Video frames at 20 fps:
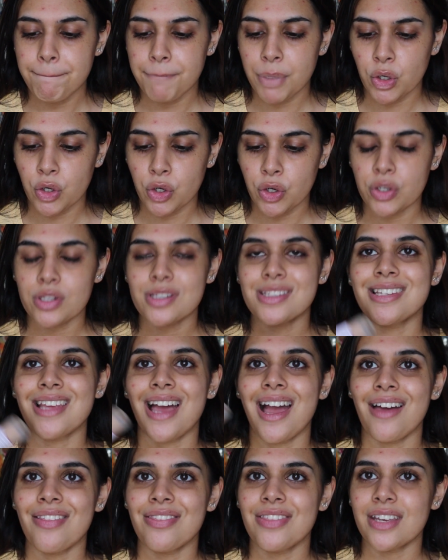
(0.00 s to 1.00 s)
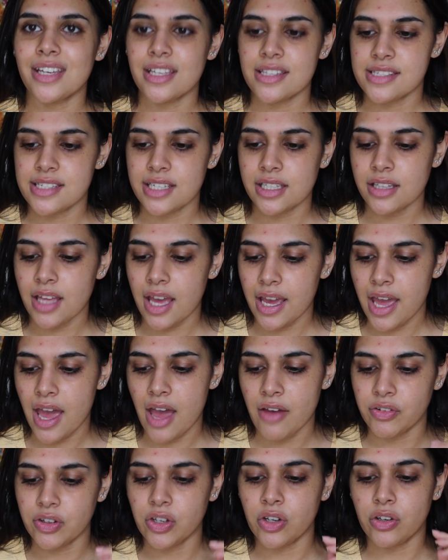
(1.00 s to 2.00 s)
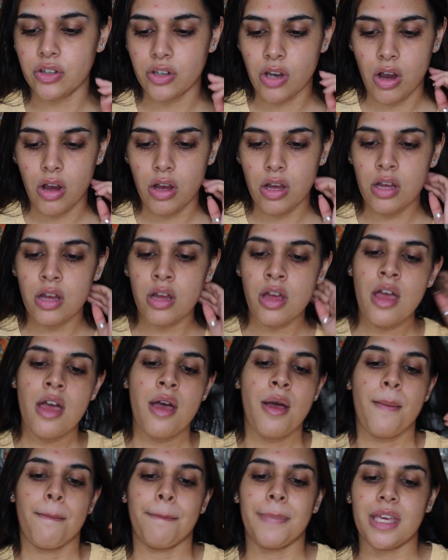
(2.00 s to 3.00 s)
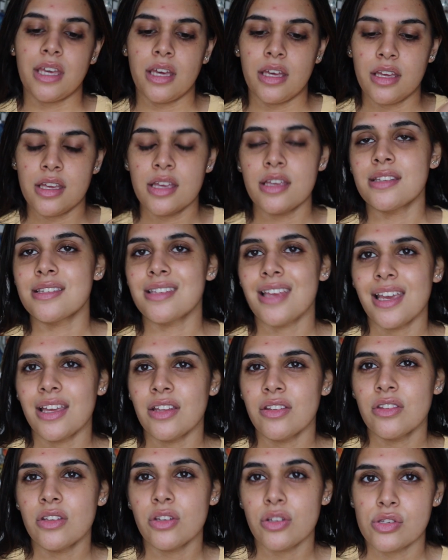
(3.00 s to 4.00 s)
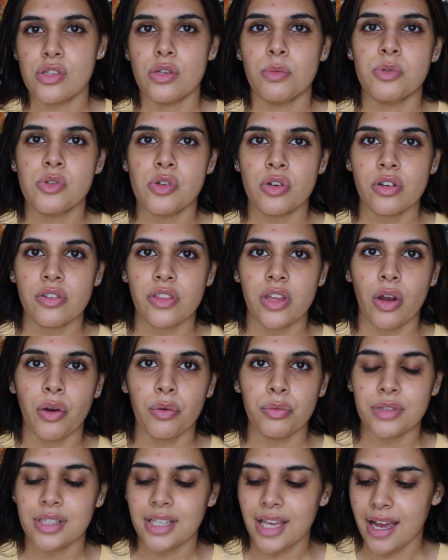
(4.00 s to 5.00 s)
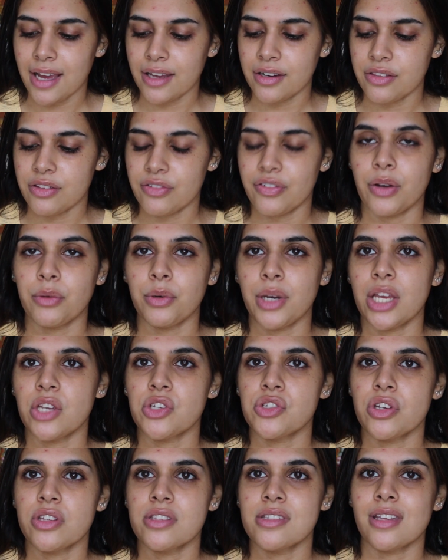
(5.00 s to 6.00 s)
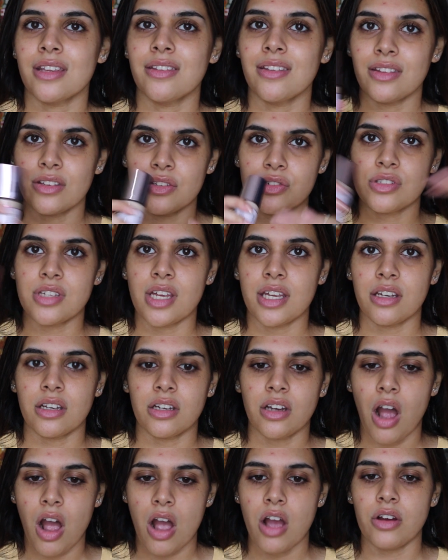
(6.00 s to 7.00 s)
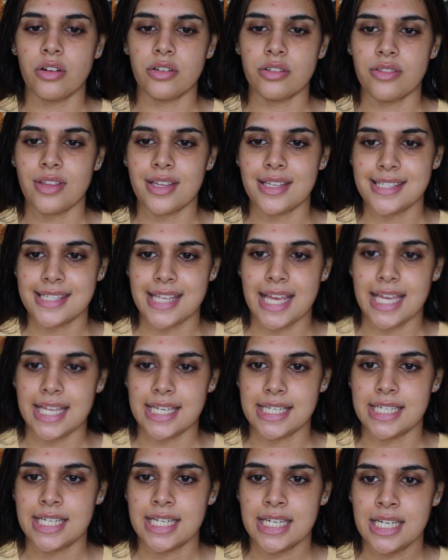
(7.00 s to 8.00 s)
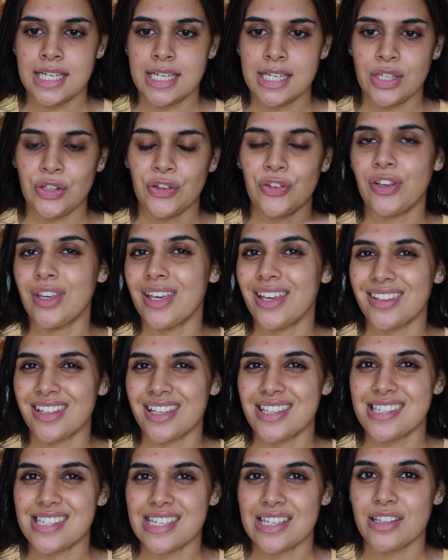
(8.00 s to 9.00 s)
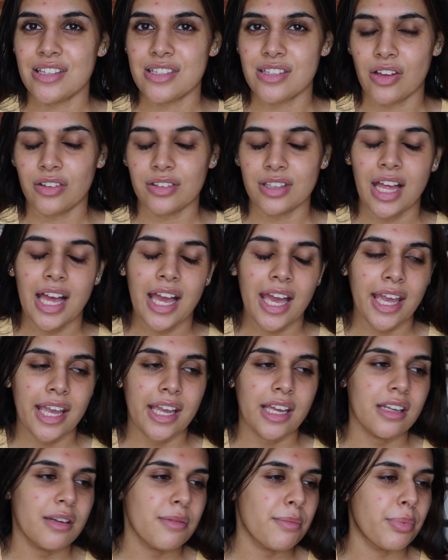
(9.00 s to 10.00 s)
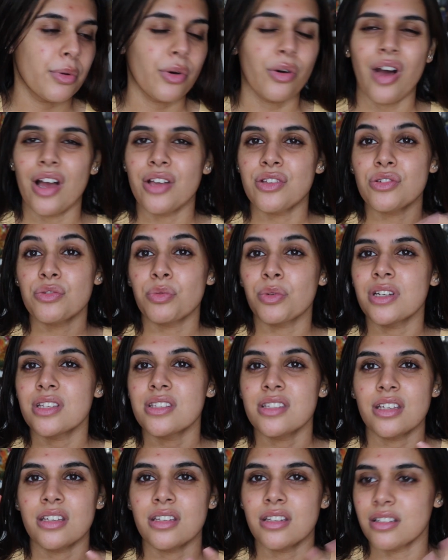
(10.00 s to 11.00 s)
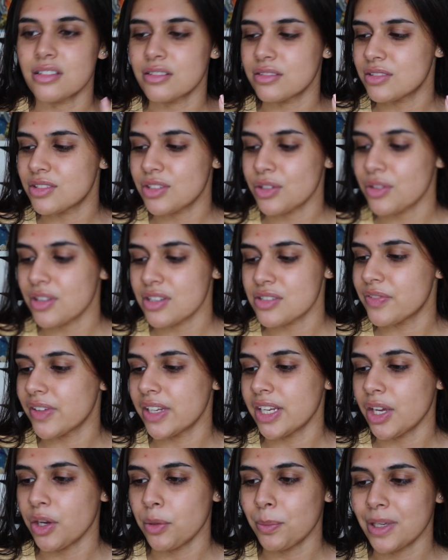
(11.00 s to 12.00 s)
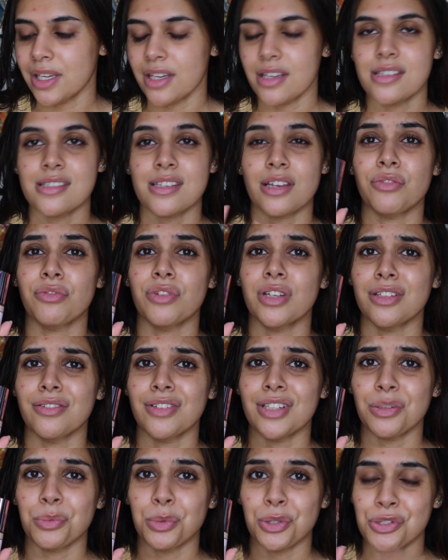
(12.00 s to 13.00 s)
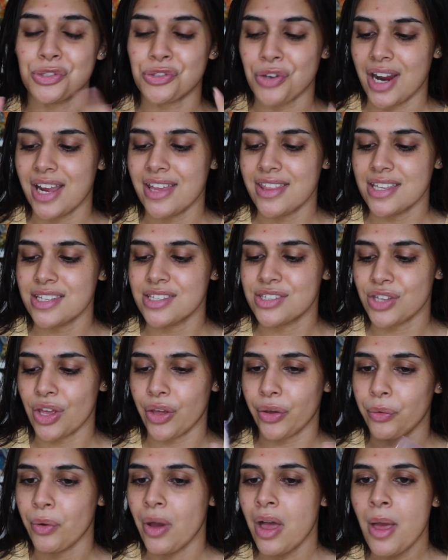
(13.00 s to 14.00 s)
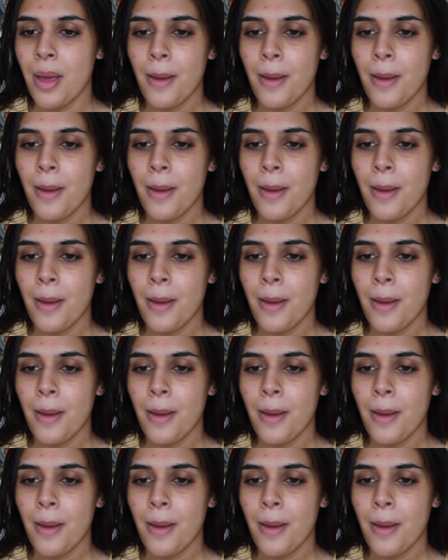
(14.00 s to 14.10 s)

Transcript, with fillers: But the concealer I haven't got because in Superdrug they only had the foundations and they just had a card that said you can get the concealers online but I just wanted to do this video because I really really want to try this so